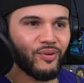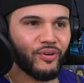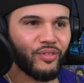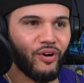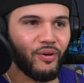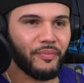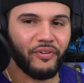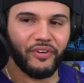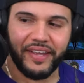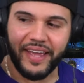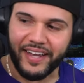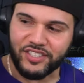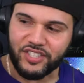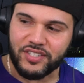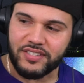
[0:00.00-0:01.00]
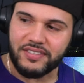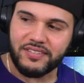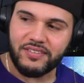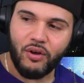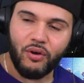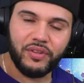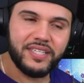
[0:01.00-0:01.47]
with all my
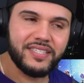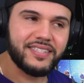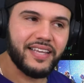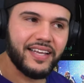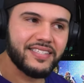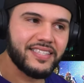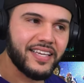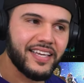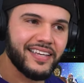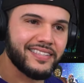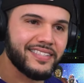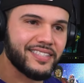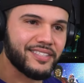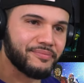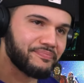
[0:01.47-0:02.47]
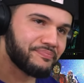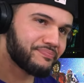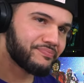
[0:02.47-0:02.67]
reactions. All these dancing hits.